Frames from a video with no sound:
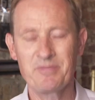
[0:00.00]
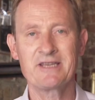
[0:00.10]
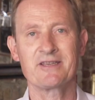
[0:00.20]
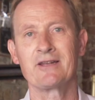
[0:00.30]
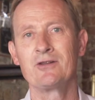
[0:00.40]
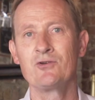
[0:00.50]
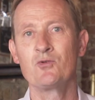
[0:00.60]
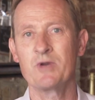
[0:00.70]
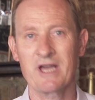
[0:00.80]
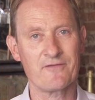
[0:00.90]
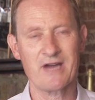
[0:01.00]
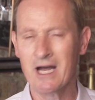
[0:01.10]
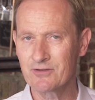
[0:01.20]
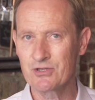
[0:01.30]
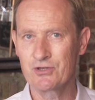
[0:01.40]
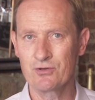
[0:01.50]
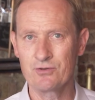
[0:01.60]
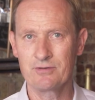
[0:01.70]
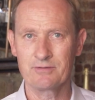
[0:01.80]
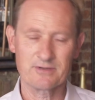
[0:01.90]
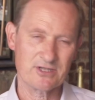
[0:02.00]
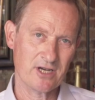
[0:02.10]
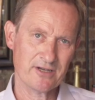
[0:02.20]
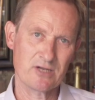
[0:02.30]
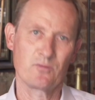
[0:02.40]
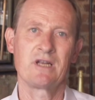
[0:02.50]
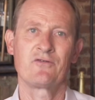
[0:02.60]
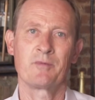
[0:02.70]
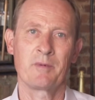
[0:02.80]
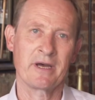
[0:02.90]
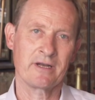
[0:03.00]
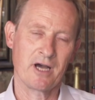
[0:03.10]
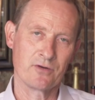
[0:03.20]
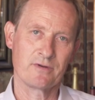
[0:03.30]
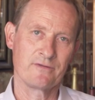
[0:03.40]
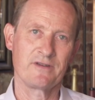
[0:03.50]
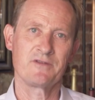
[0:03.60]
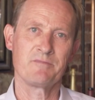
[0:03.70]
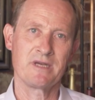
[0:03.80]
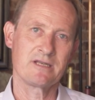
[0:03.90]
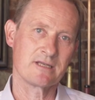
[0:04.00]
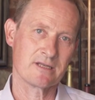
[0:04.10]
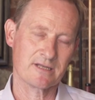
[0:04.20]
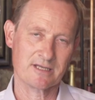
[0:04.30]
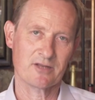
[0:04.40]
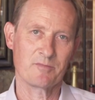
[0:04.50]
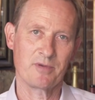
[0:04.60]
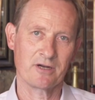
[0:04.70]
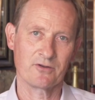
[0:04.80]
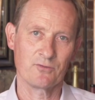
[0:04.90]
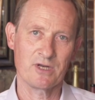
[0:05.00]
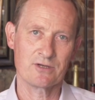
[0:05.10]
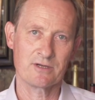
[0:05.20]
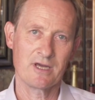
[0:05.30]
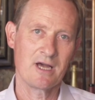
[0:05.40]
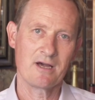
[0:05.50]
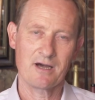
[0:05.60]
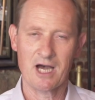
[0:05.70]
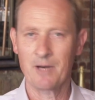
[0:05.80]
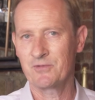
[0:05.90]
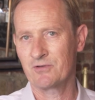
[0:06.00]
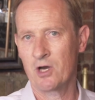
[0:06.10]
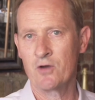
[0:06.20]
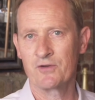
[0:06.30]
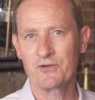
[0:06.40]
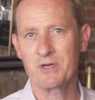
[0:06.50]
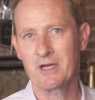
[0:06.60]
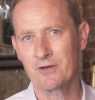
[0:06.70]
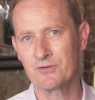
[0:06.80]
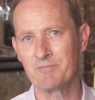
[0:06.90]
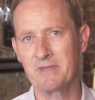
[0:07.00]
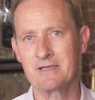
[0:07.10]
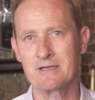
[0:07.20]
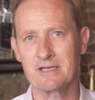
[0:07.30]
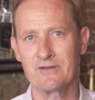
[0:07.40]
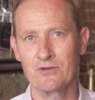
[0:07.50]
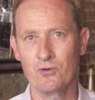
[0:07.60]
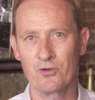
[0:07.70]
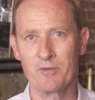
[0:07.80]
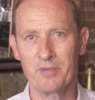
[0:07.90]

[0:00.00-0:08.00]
Pic Saint Loup, we have altitude, starting really from about 150 meters in the southern part of the region, up to over 300 meters in the northern